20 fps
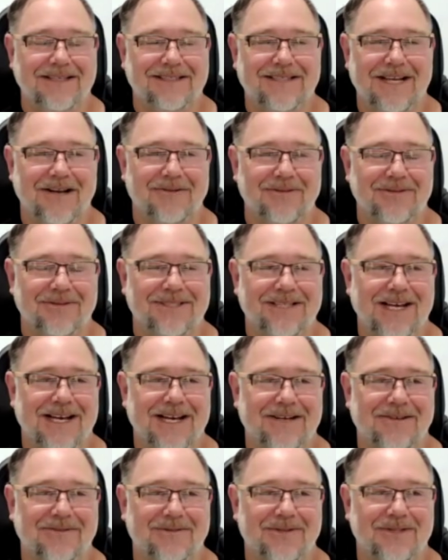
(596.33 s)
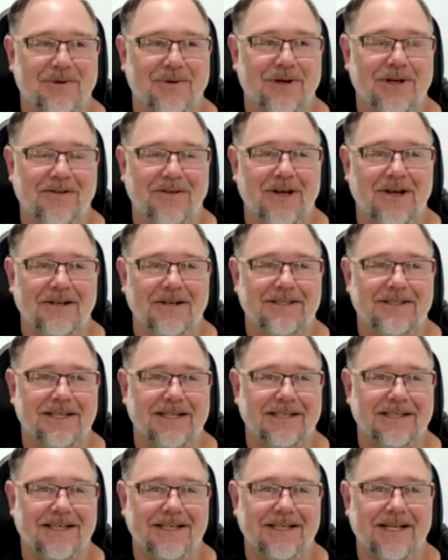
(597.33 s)
So it was, yeah, it was one of those
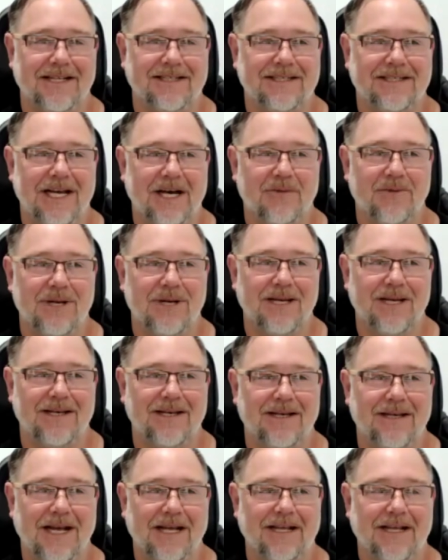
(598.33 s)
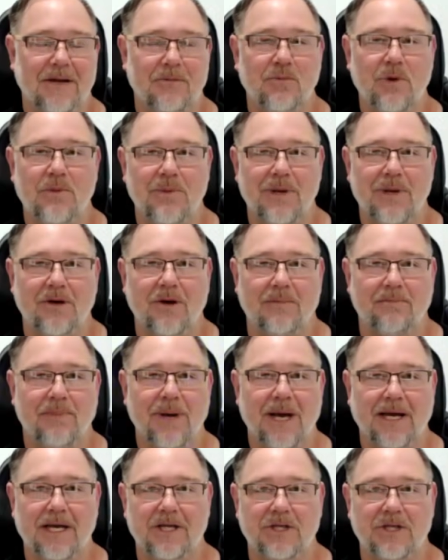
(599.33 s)
things, and that's how and then when we got
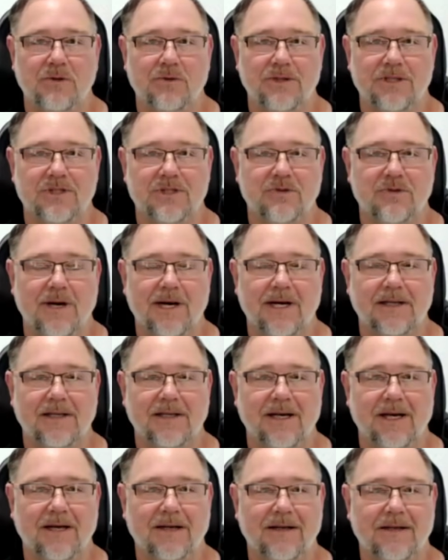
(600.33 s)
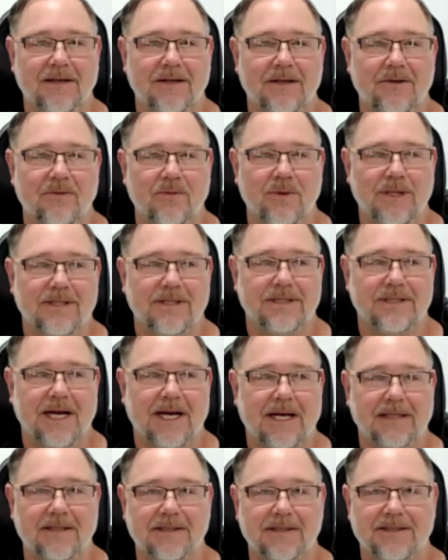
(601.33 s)
back into Australia, we
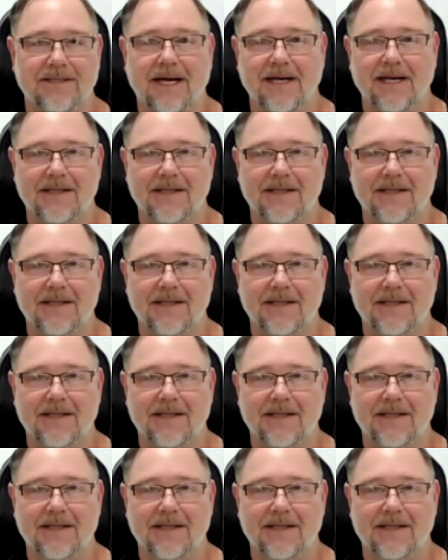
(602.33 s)
started